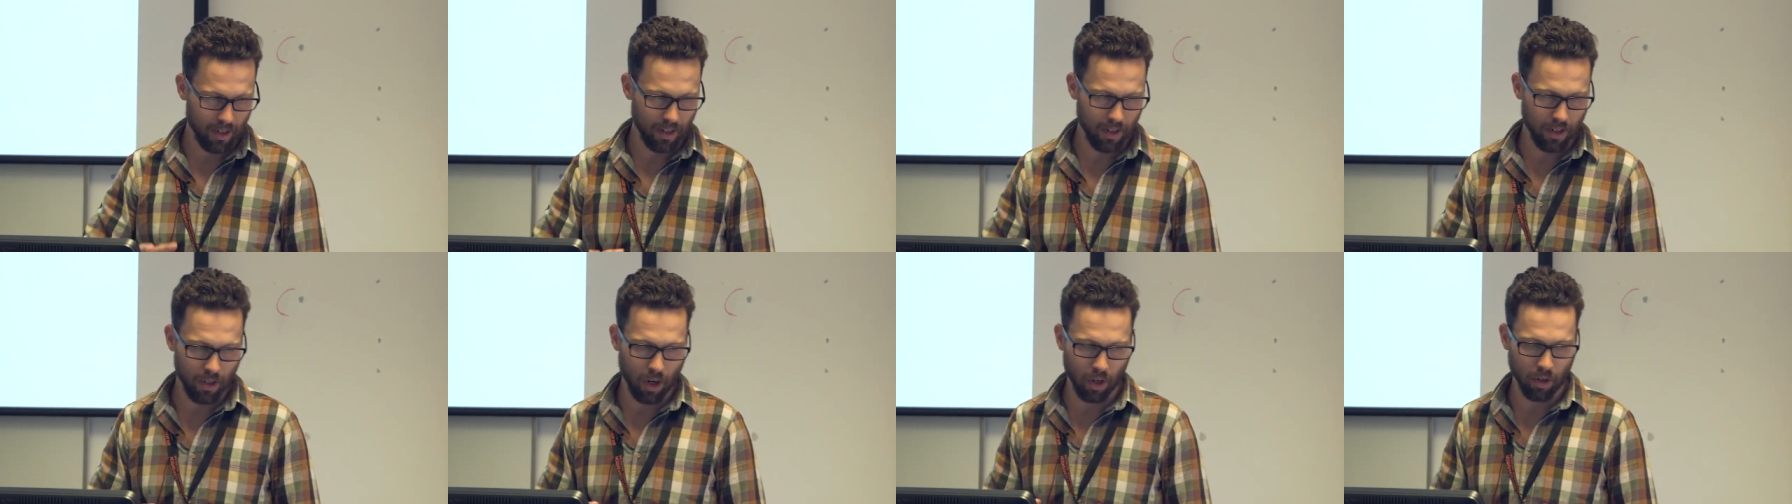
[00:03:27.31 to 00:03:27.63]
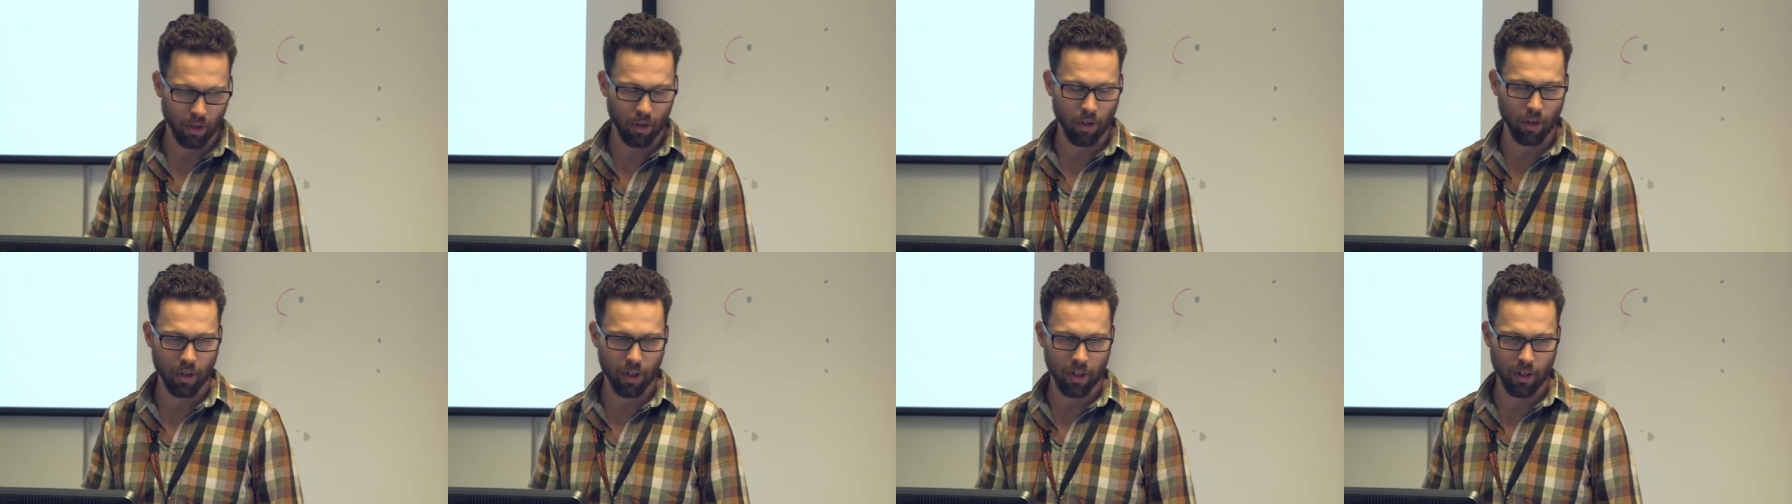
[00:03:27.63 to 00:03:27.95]

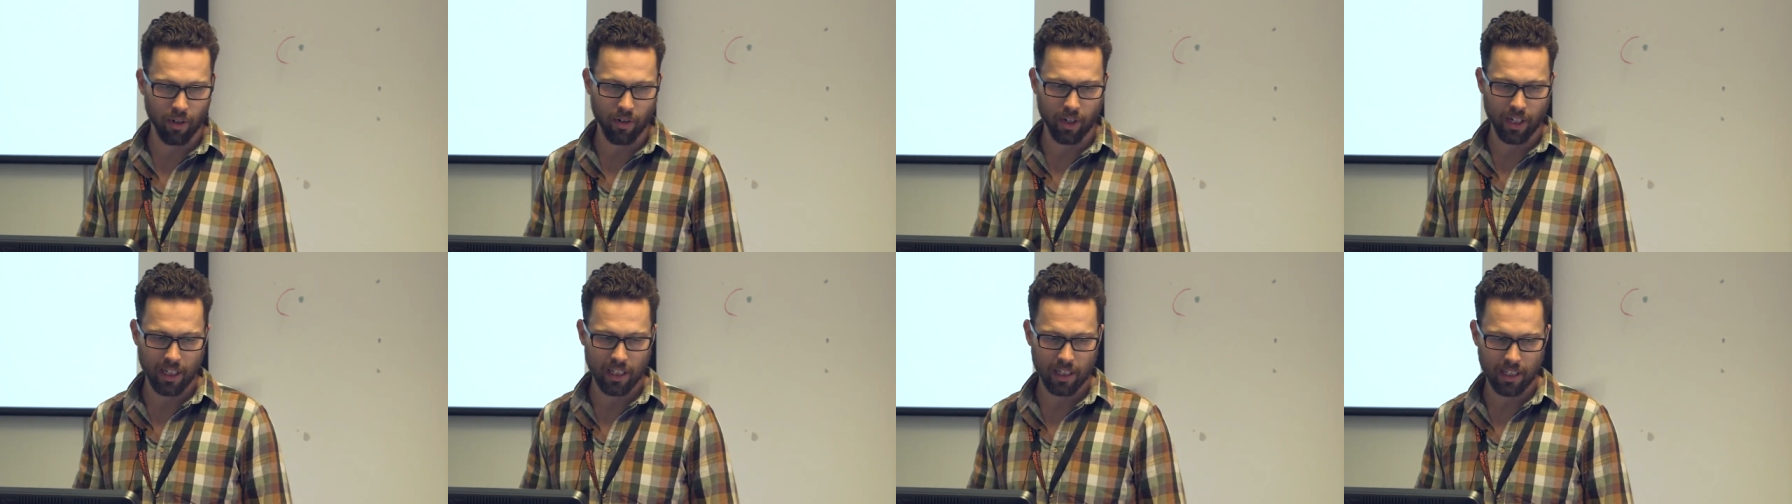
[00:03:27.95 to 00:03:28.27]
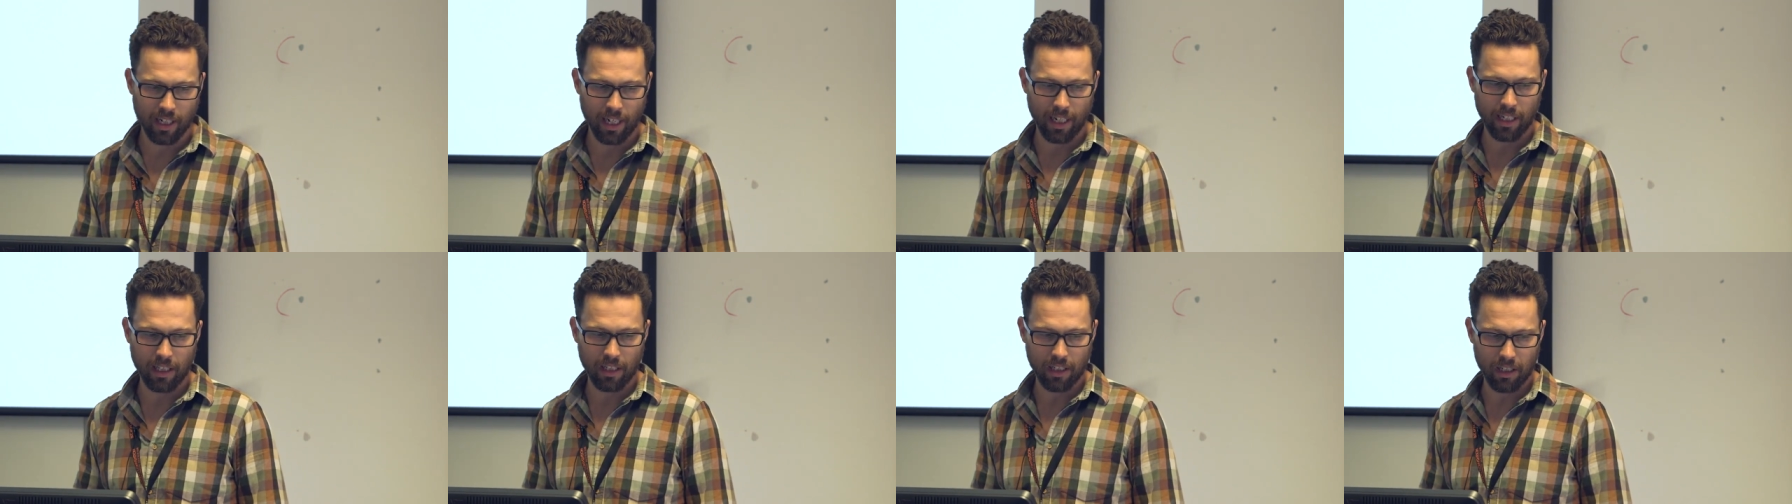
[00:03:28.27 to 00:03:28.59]
non-ordinary
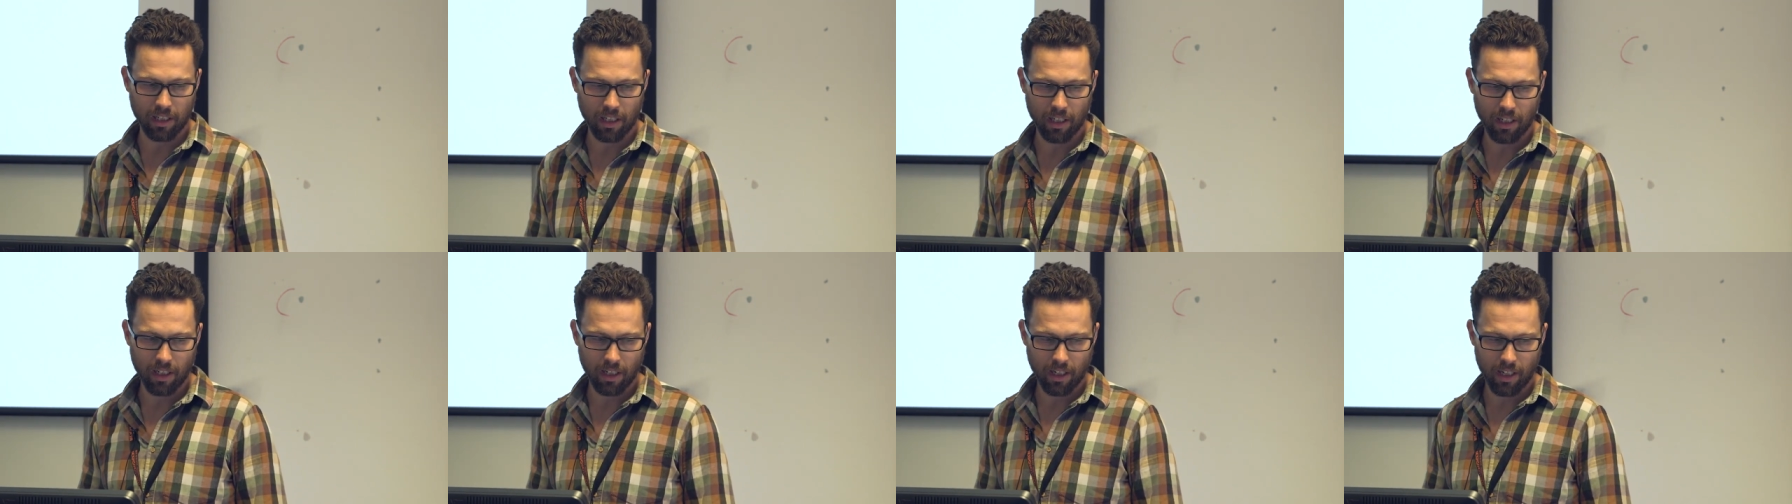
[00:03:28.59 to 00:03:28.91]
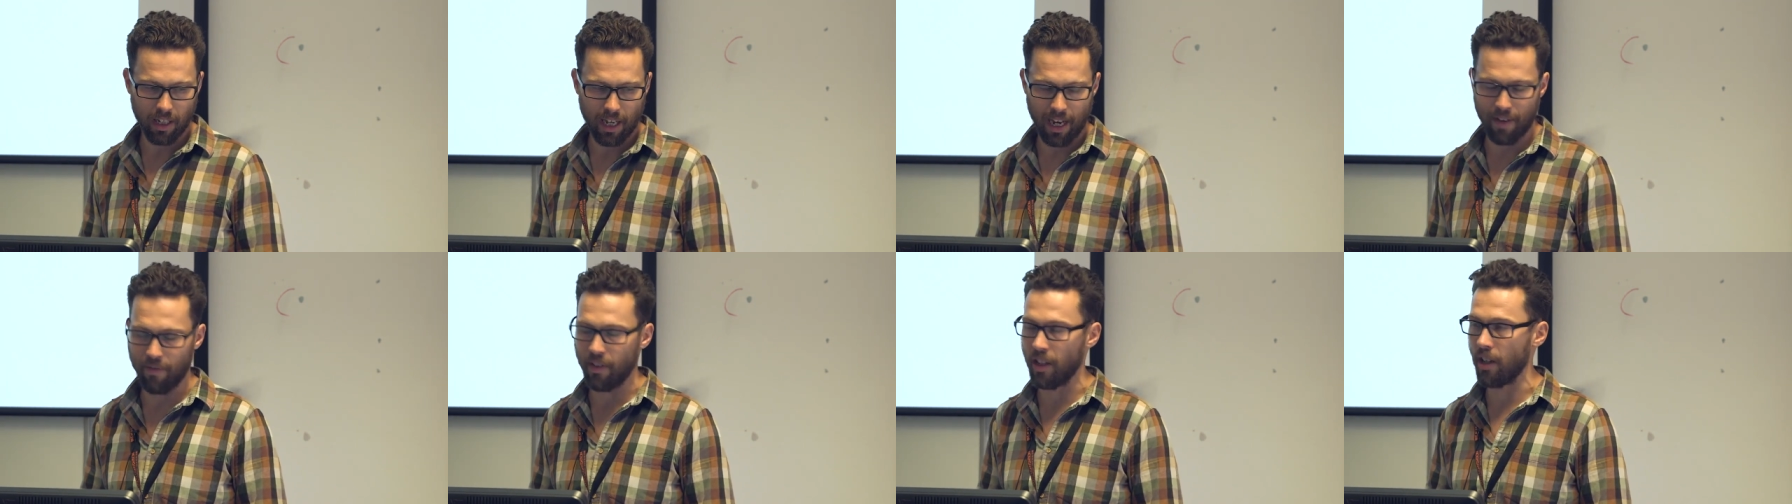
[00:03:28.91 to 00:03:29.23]
states
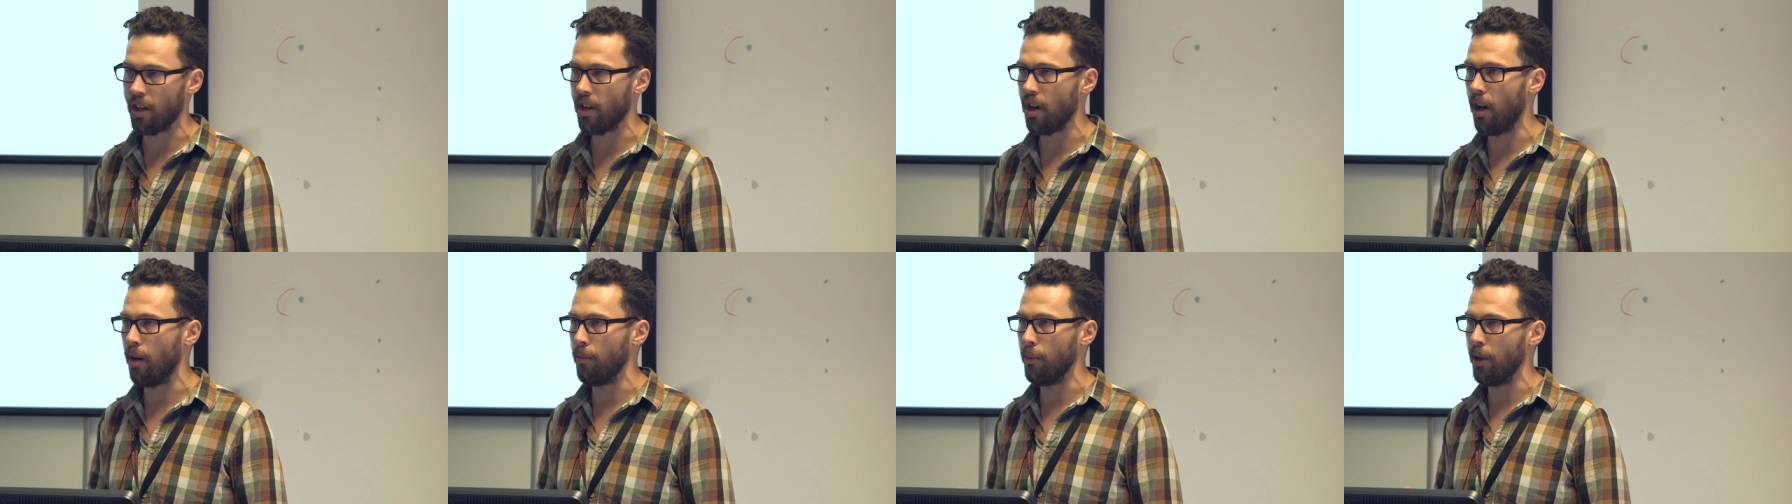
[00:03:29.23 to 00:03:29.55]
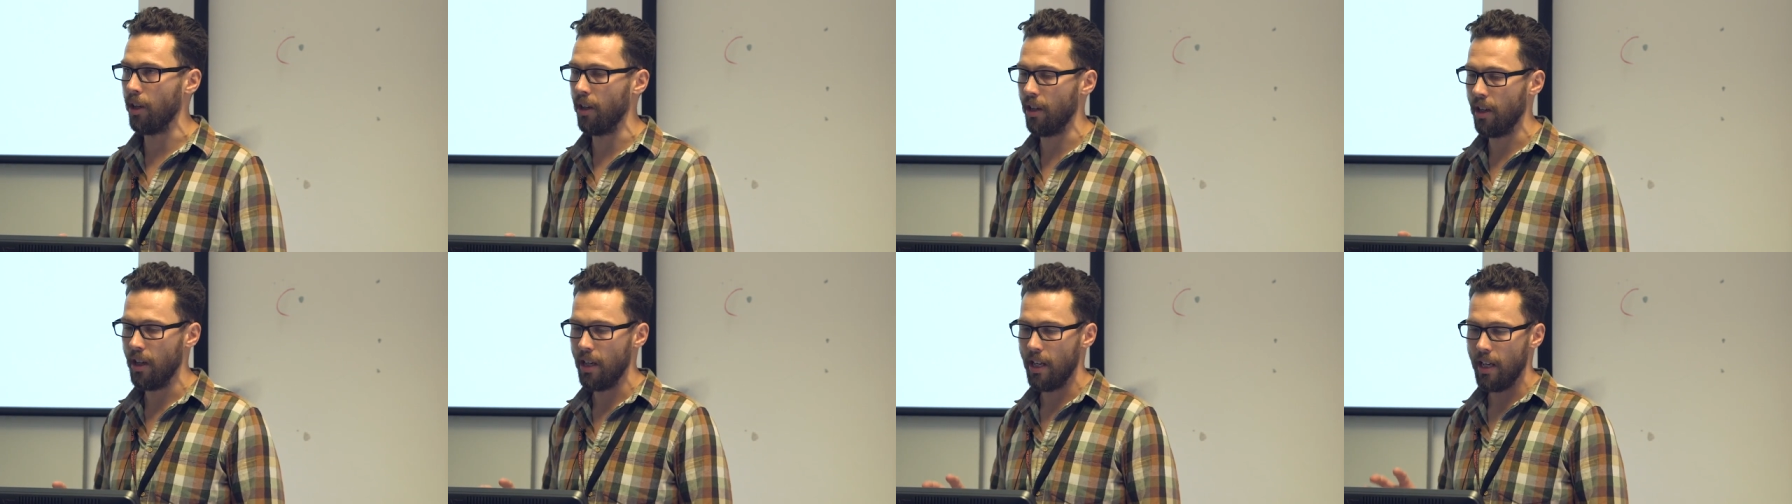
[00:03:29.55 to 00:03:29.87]
have in
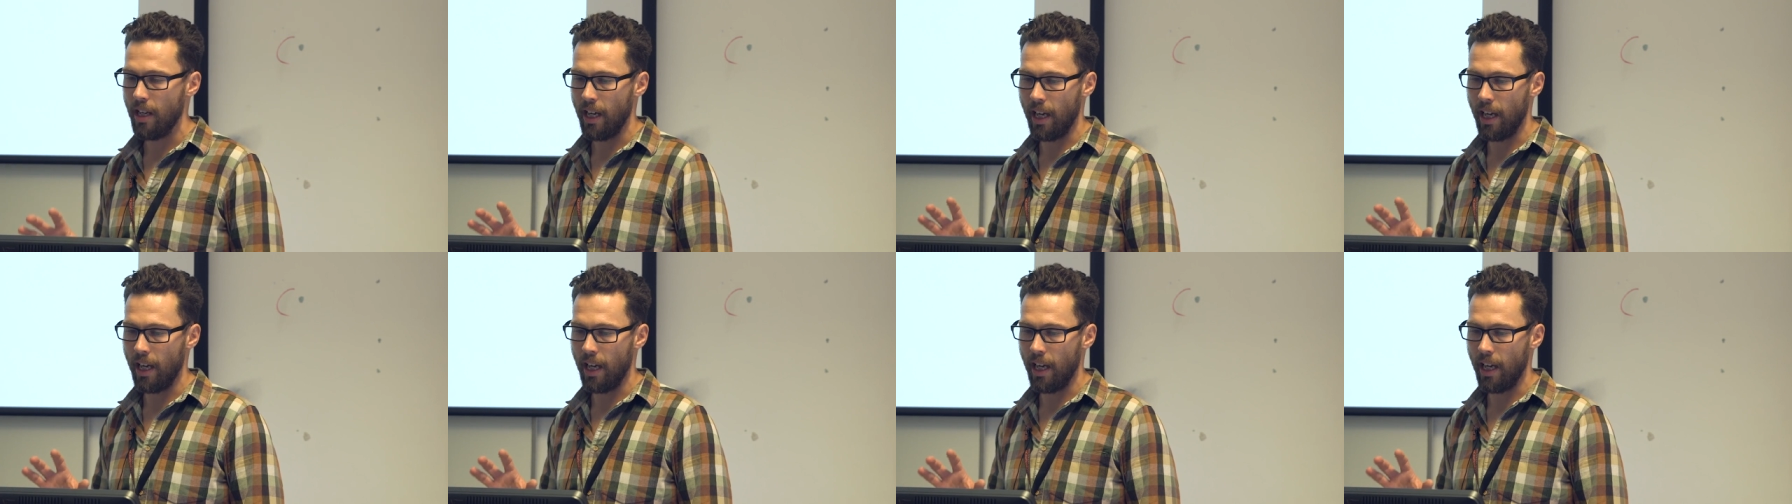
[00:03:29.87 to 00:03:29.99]
common